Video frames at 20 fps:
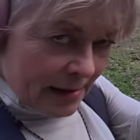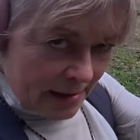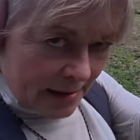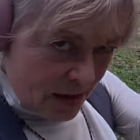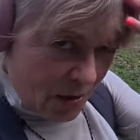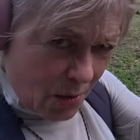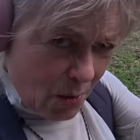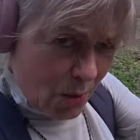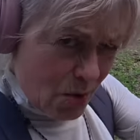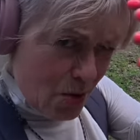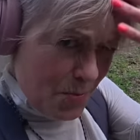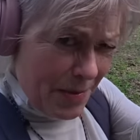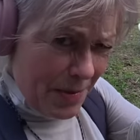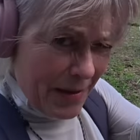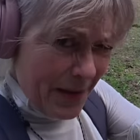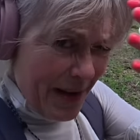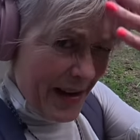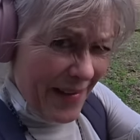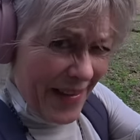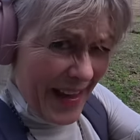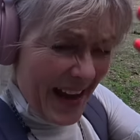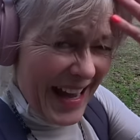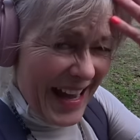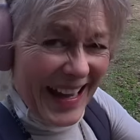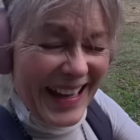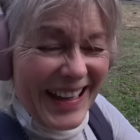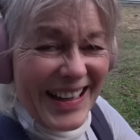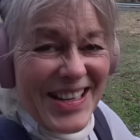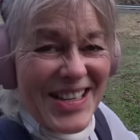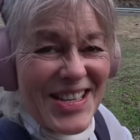horse poo out of the
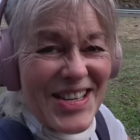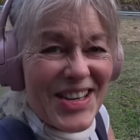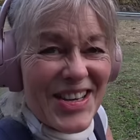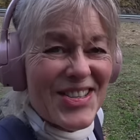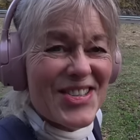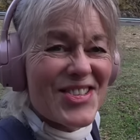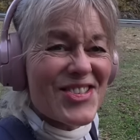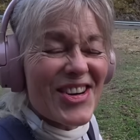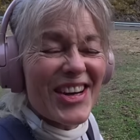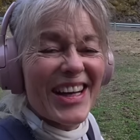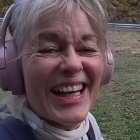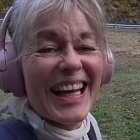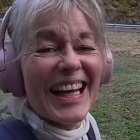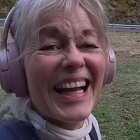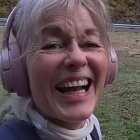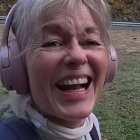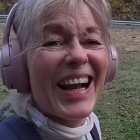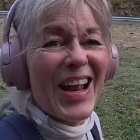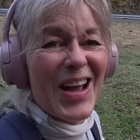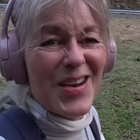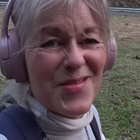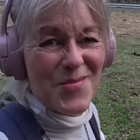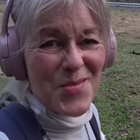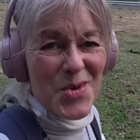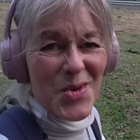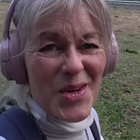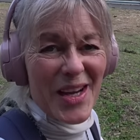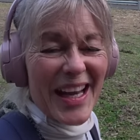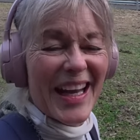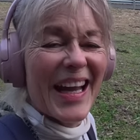hair. You can try incline
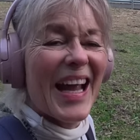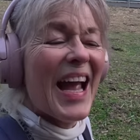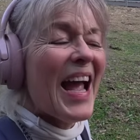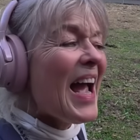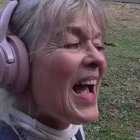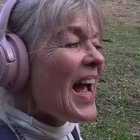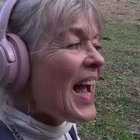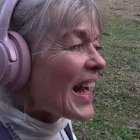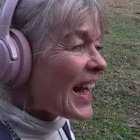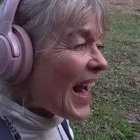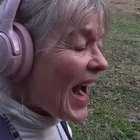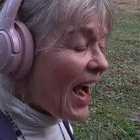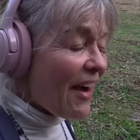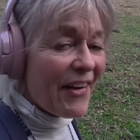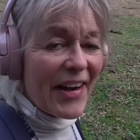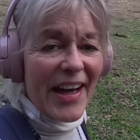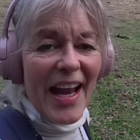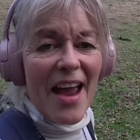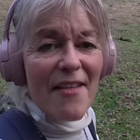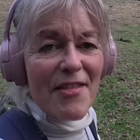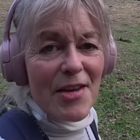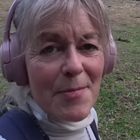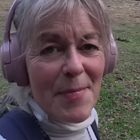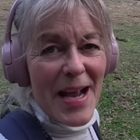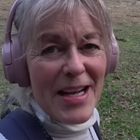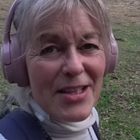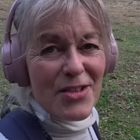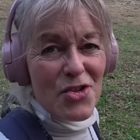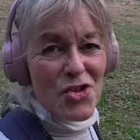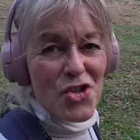walking, carrying heavy
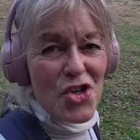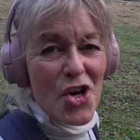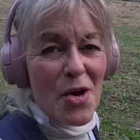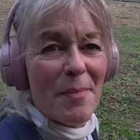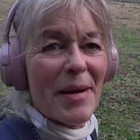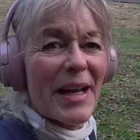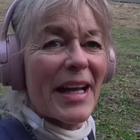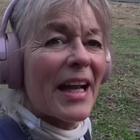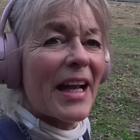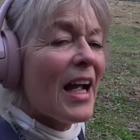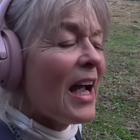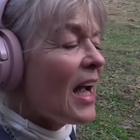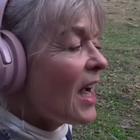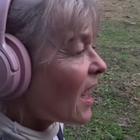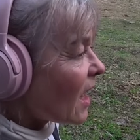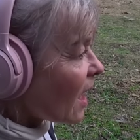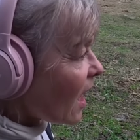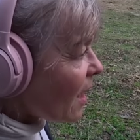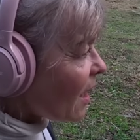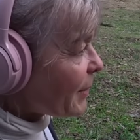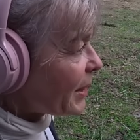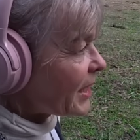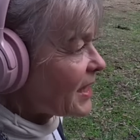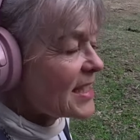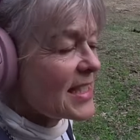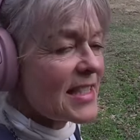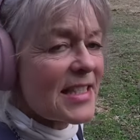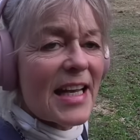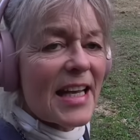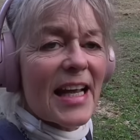bags of shopping, climbing the
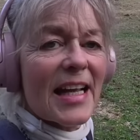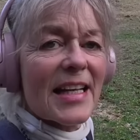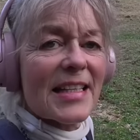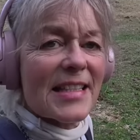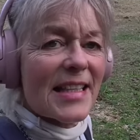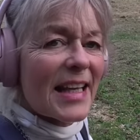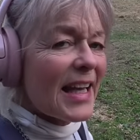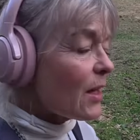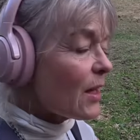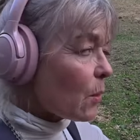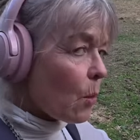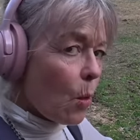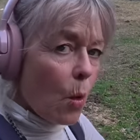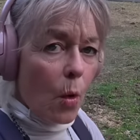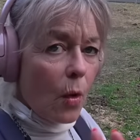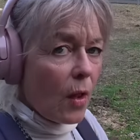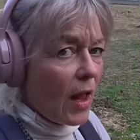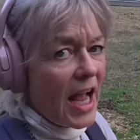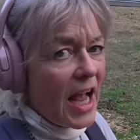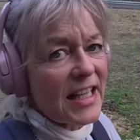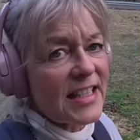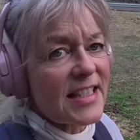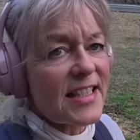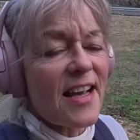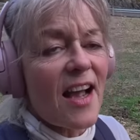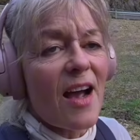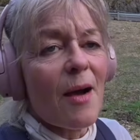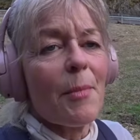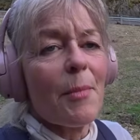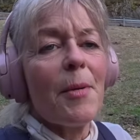stairs. It all adds
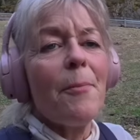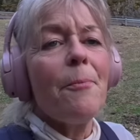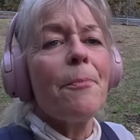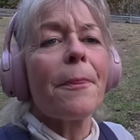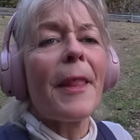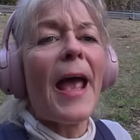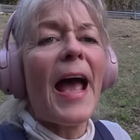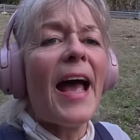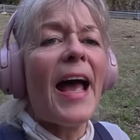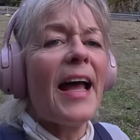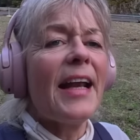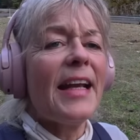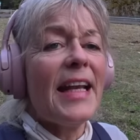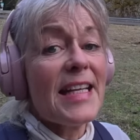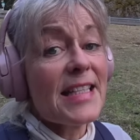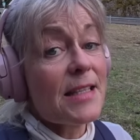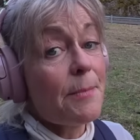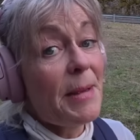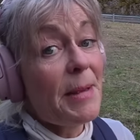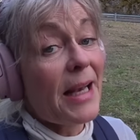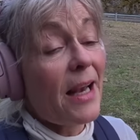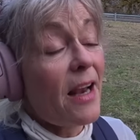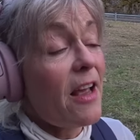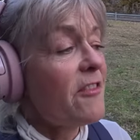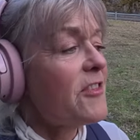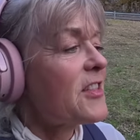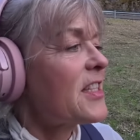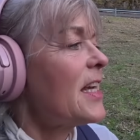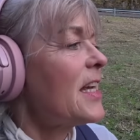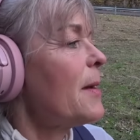up. And here's a
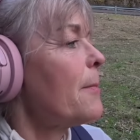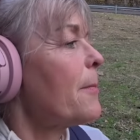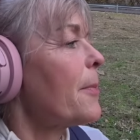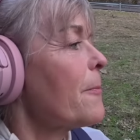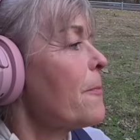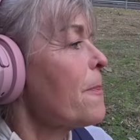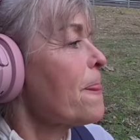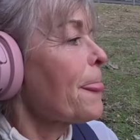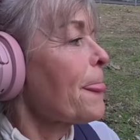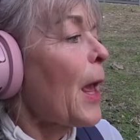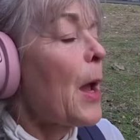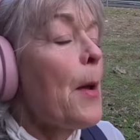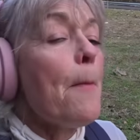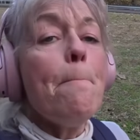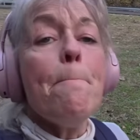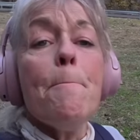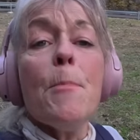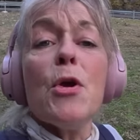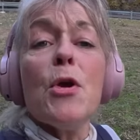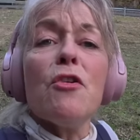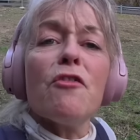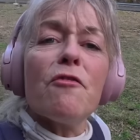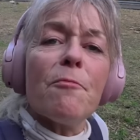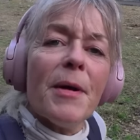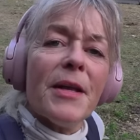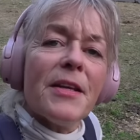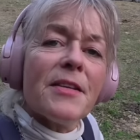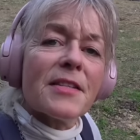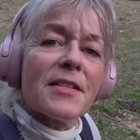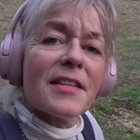midlife tip.
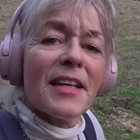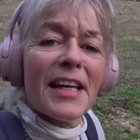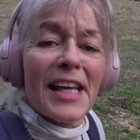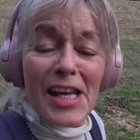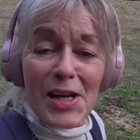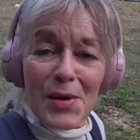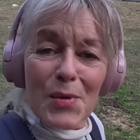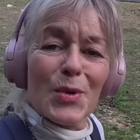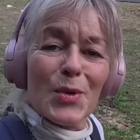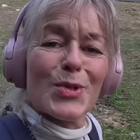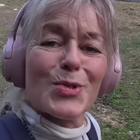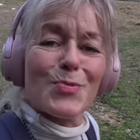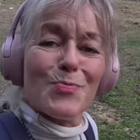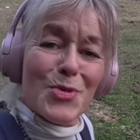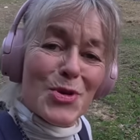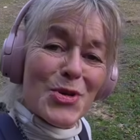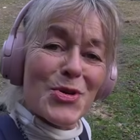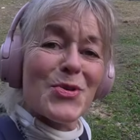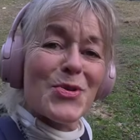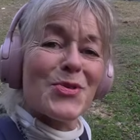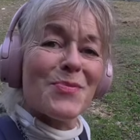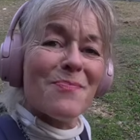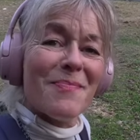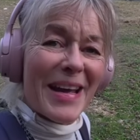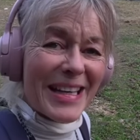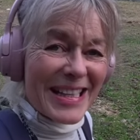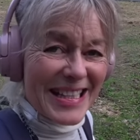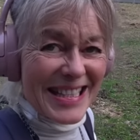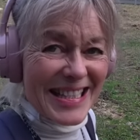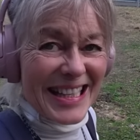Movement equals mood
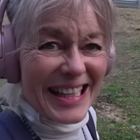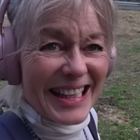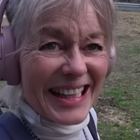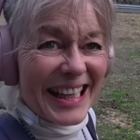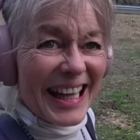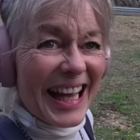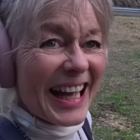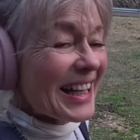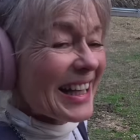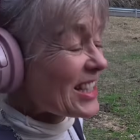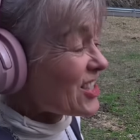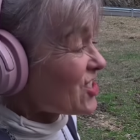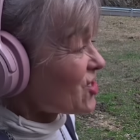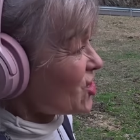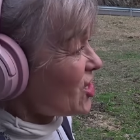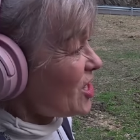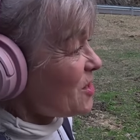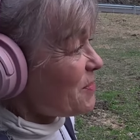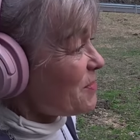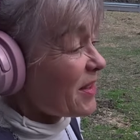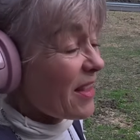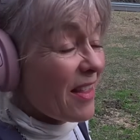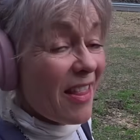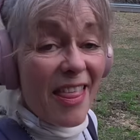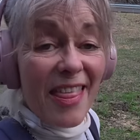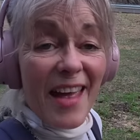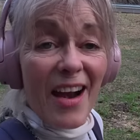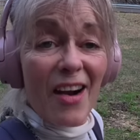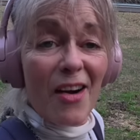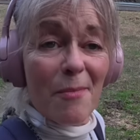medicine, and it's cheaper than
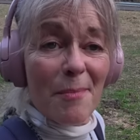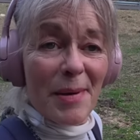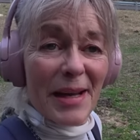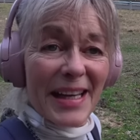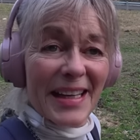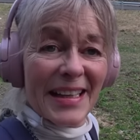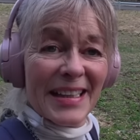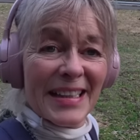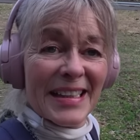therapy.